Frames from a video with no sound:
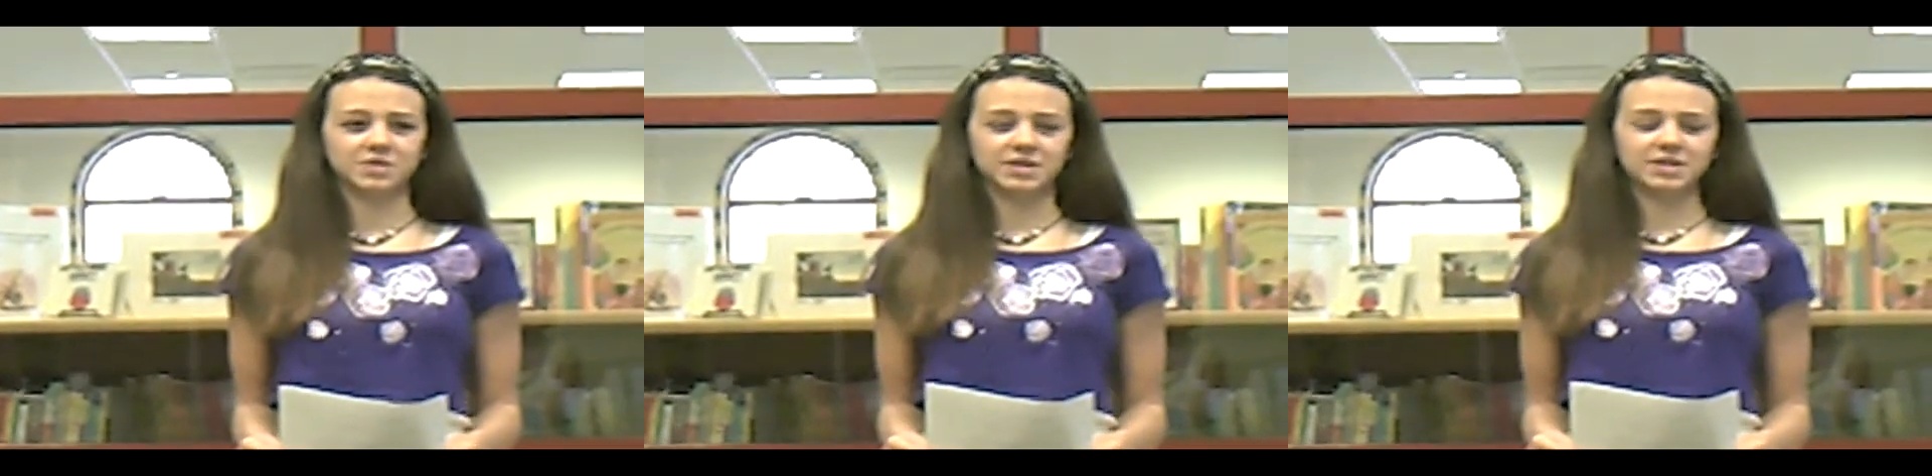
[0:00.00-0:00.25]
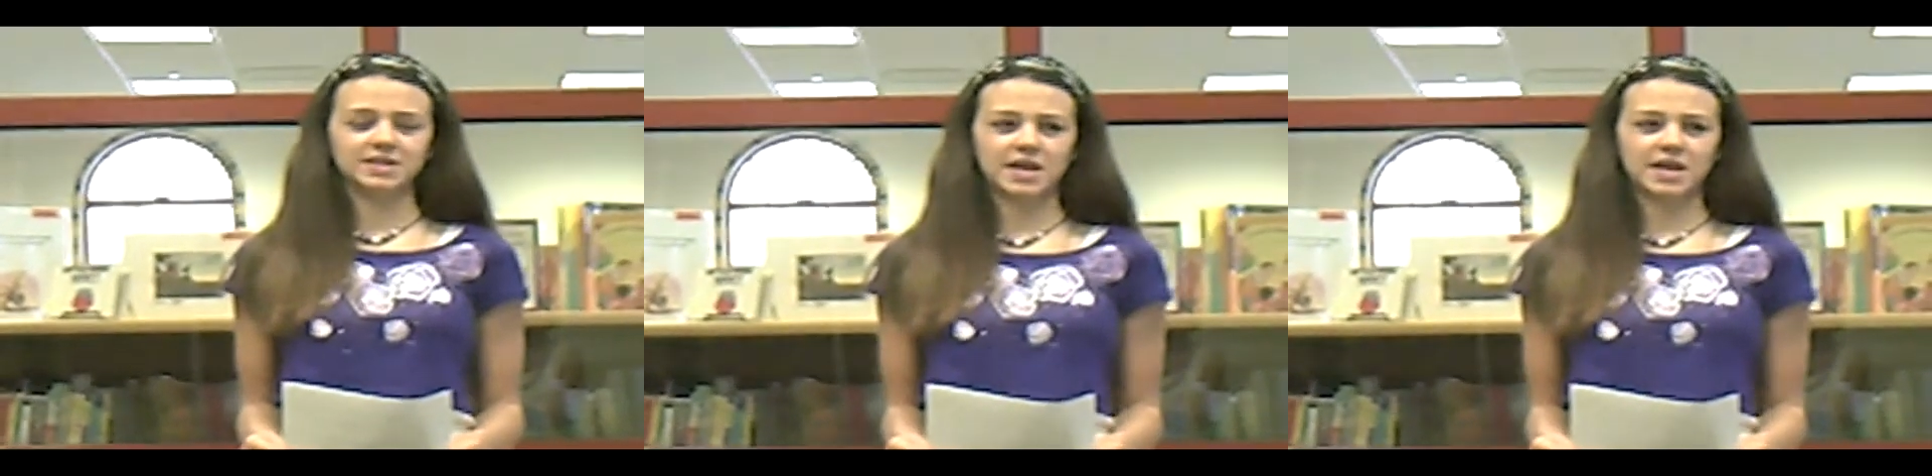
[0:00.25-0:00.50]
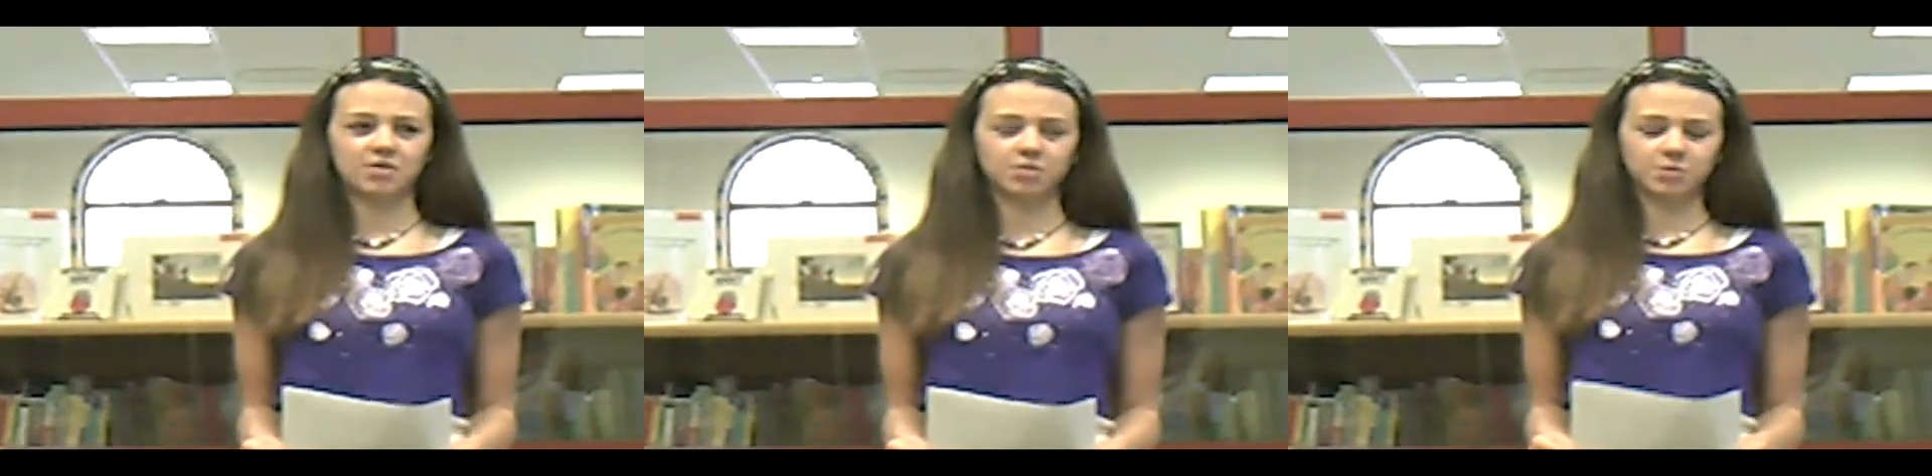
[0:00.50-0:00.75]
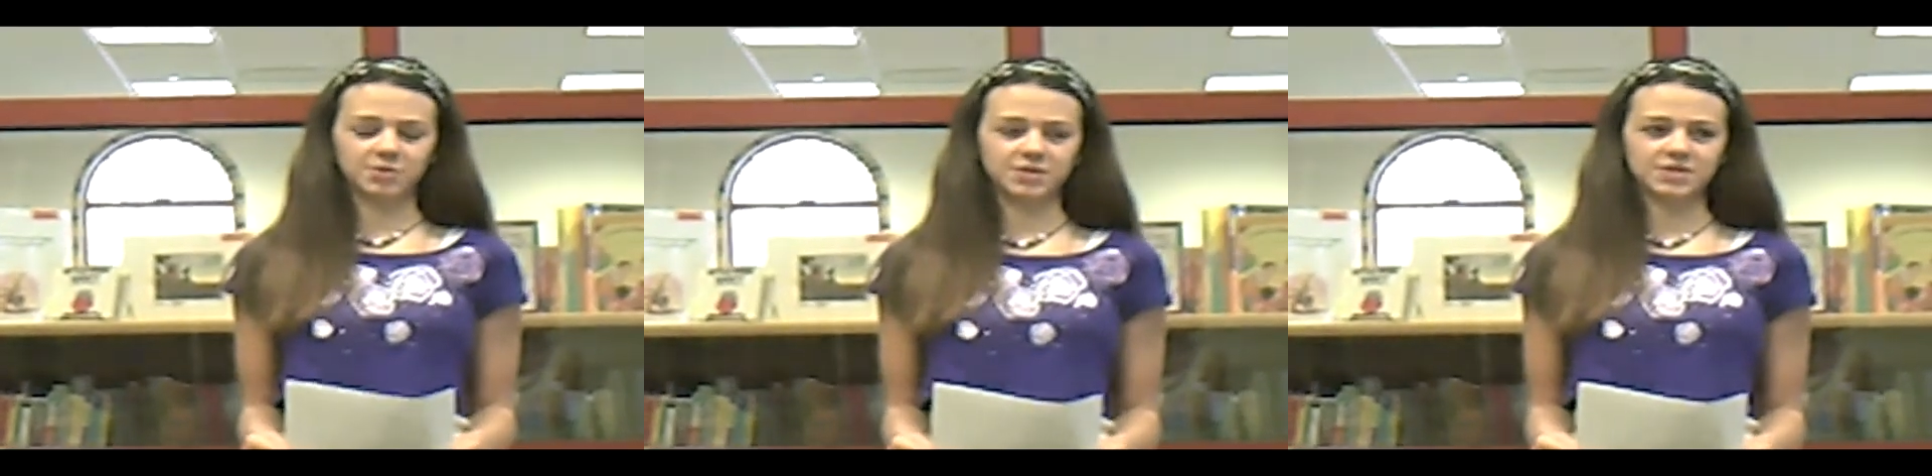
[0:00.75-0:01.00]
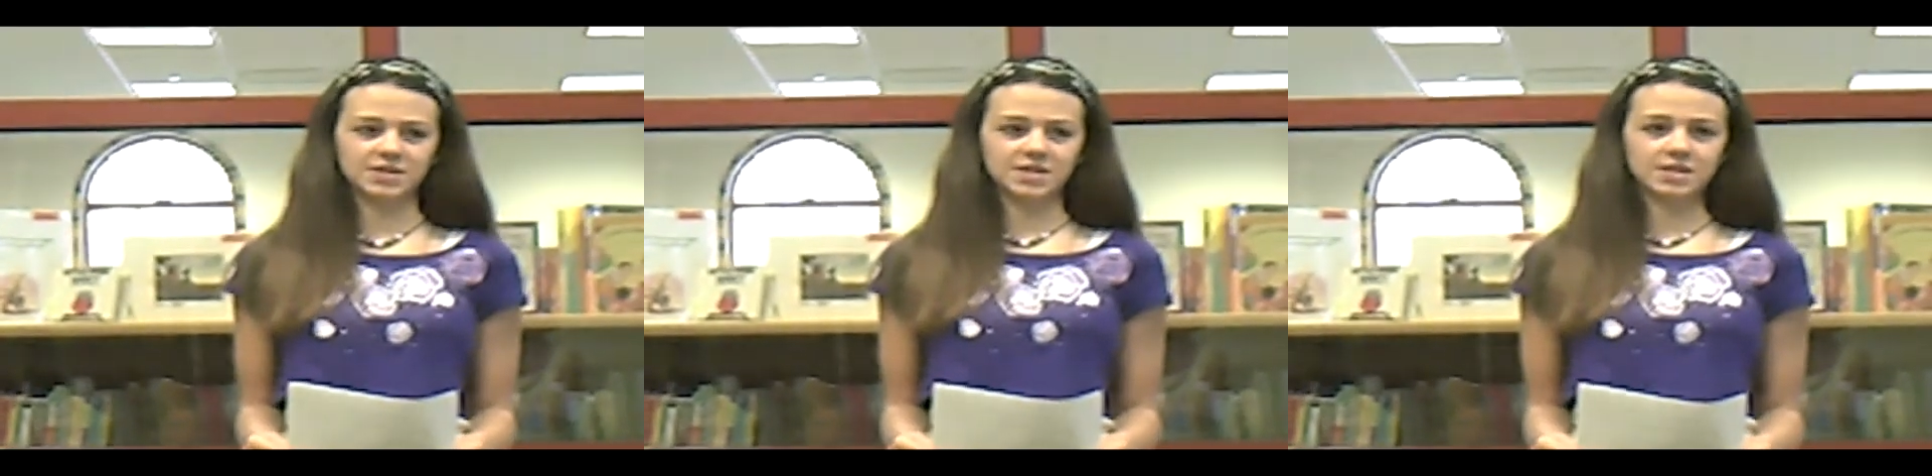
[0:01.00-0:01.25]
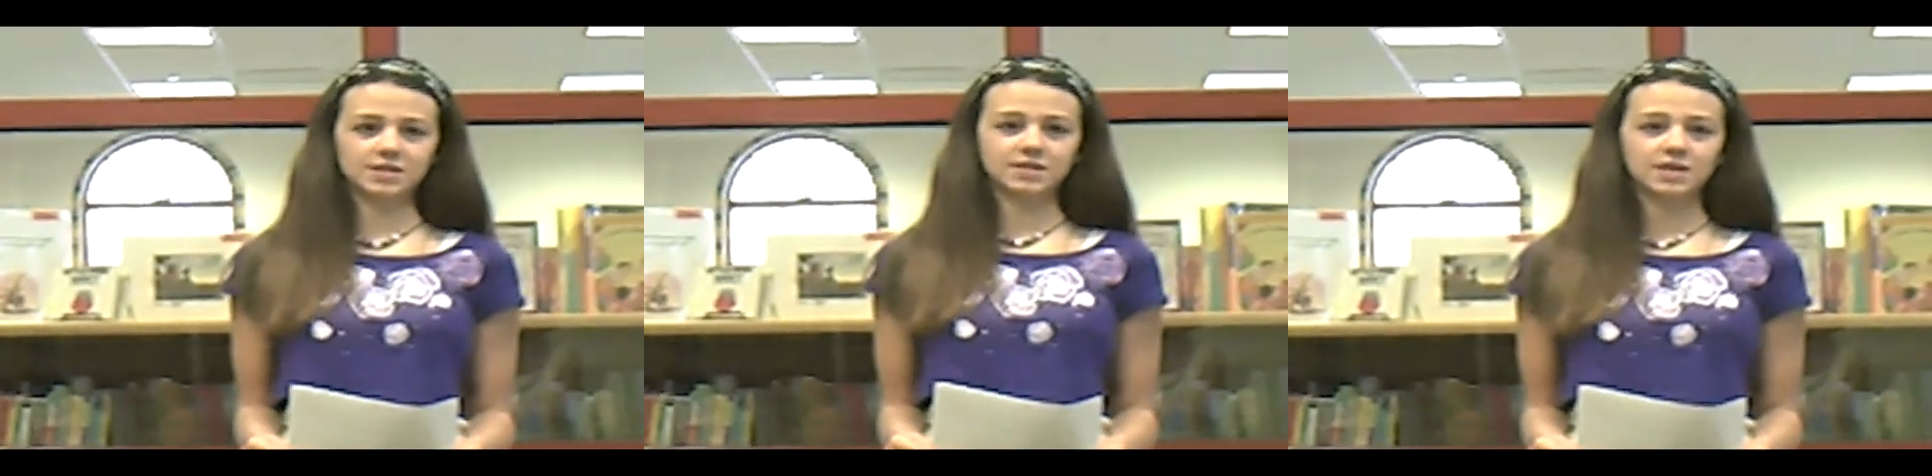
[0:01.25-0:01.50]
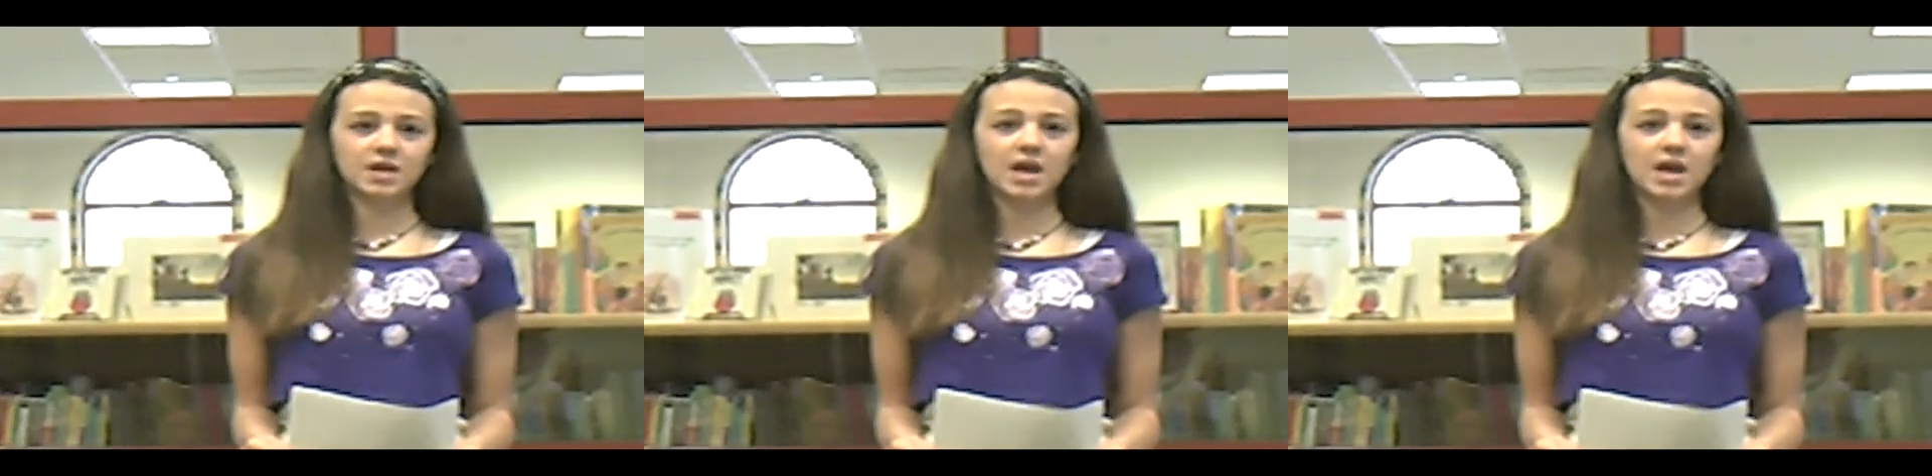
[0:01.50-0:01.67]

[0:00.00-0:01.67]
with a terrible disease,